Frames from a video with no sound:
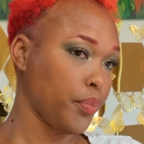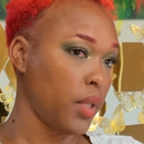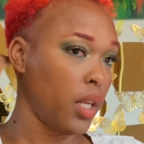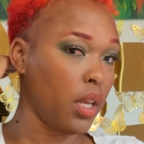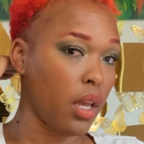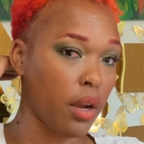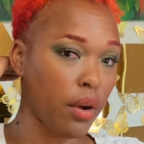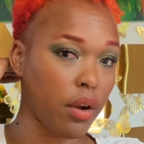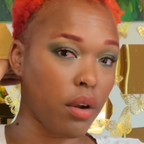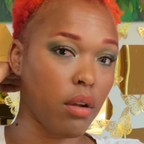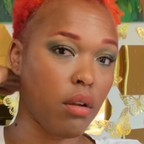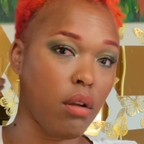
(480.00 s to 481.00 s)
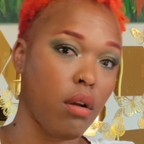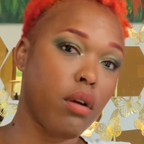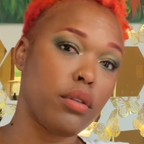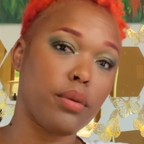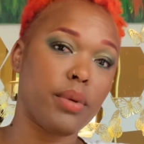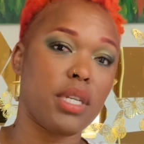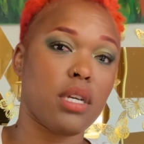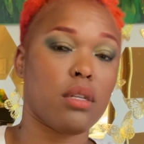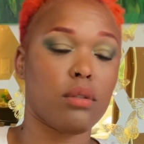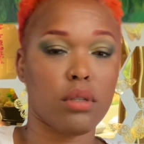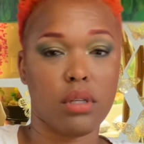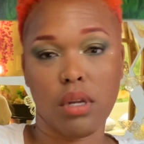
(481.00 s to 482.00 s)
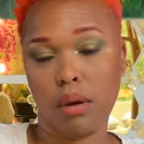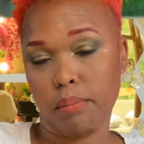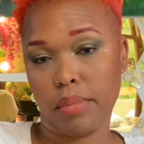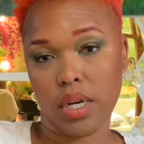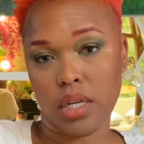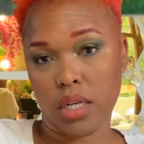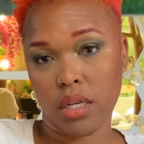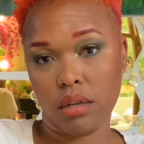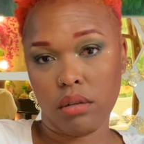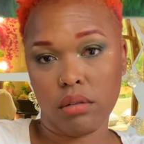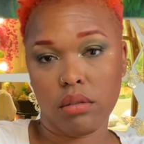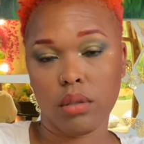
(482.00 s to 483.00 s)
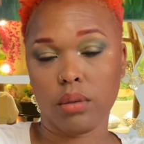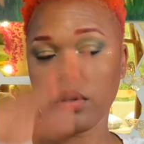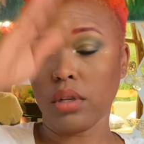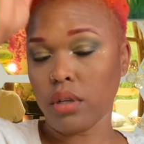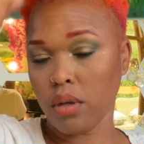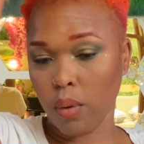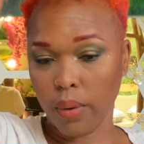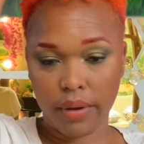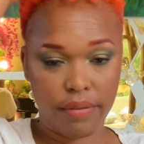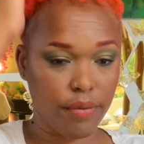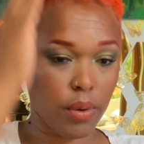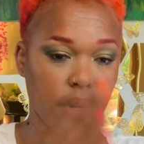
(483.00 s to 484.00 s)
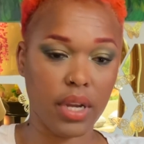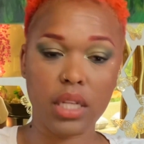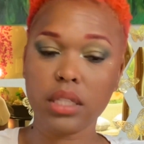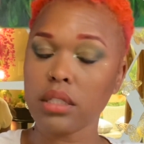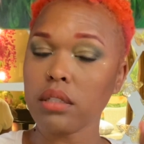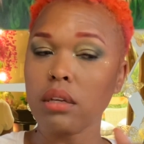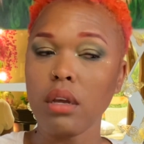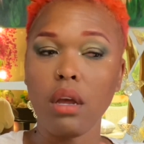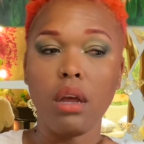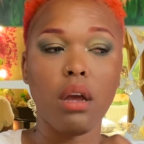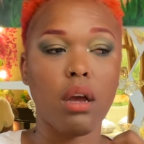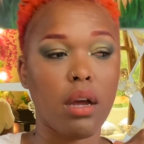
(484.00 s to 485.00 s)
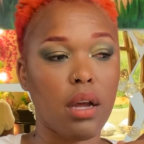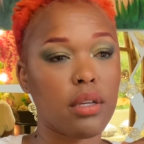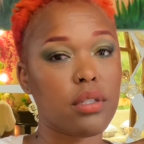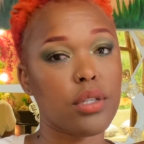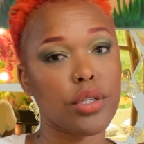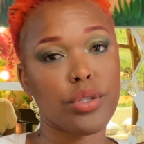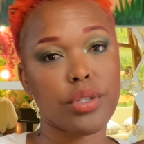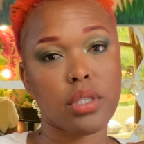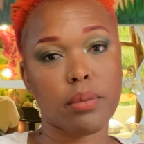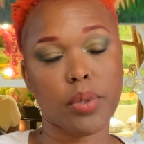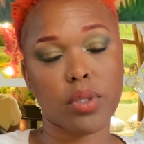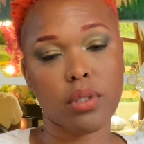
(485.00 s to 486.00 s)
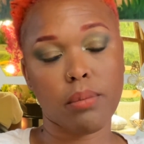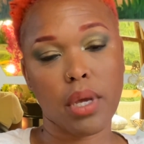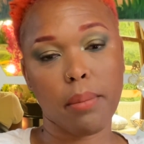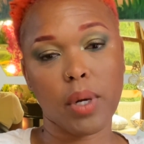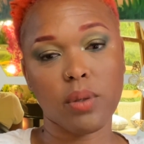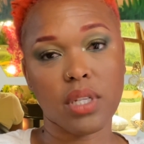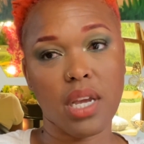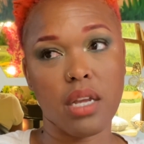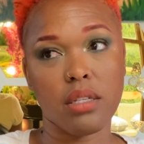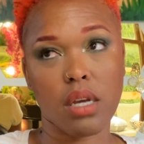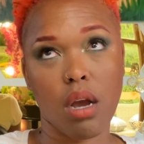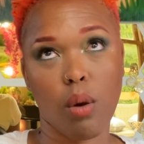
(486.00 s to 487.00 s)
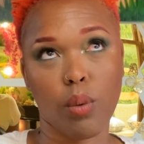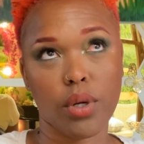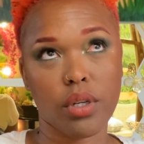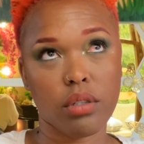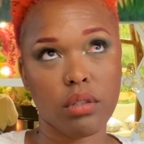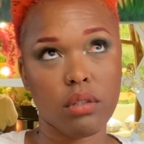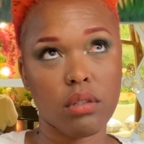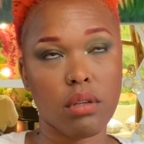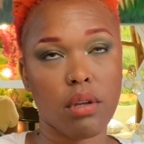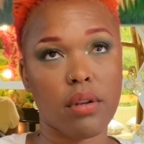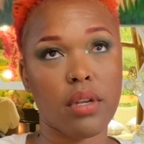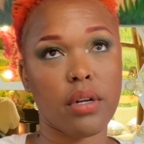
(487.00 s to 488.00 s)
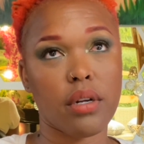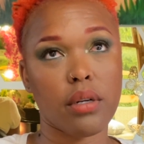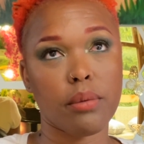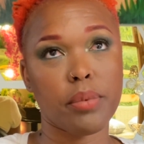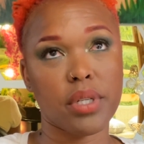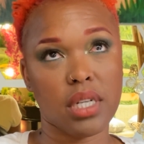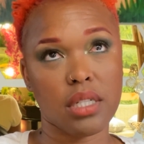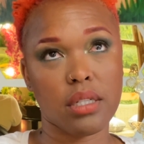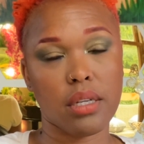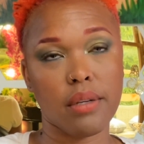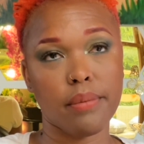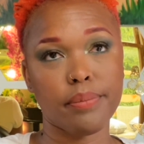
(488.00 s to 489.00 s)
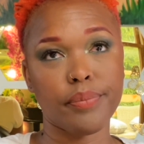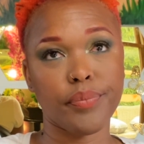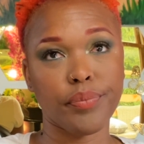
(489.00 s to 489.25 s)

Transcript: here all the way down to lumbar. So they're going for it. Surgery is supposed to be about 8 hours. They're predicting.